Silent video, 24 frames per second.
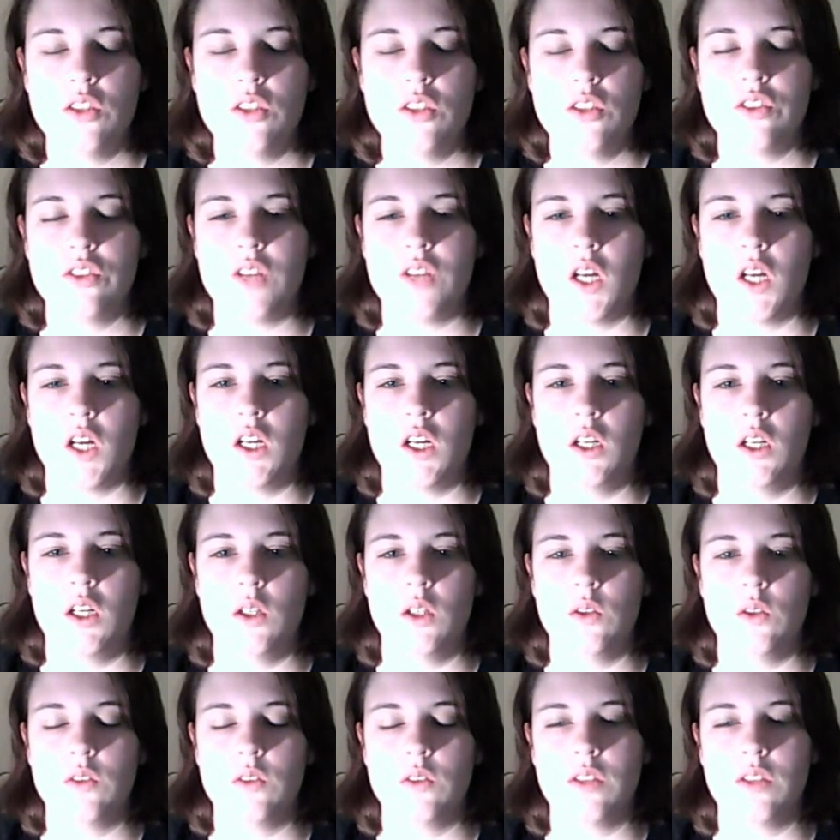
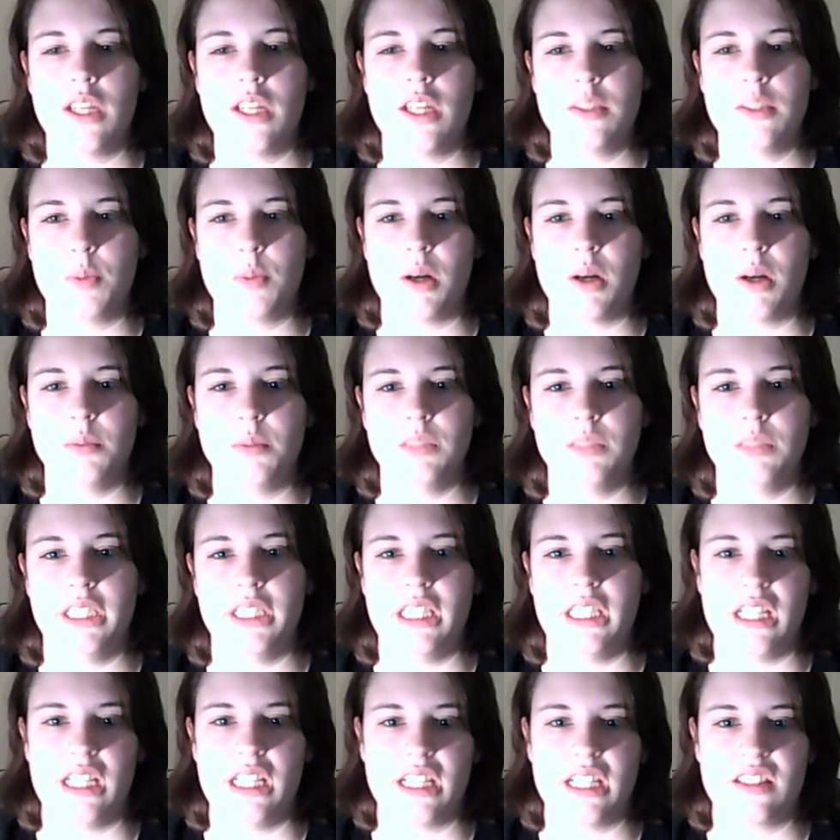So that's probably
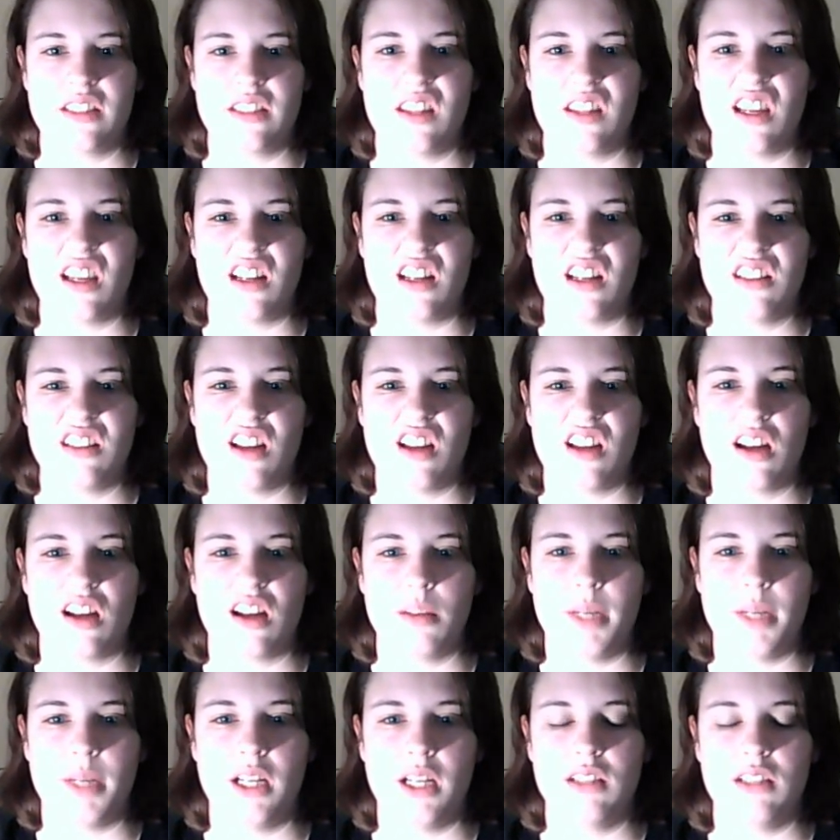the next thing I'll talk
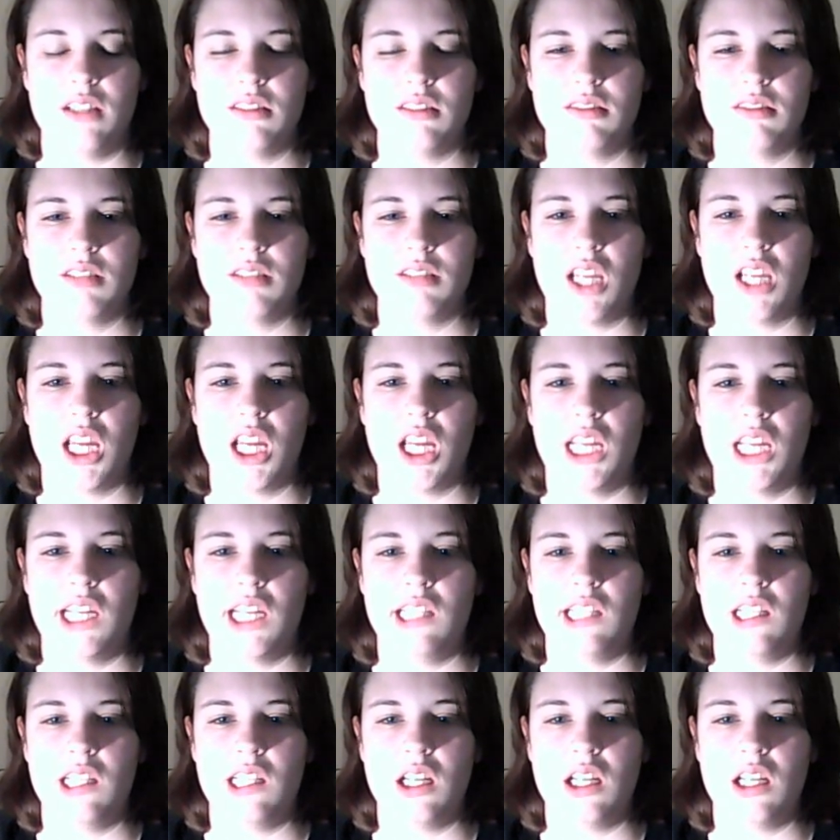about. And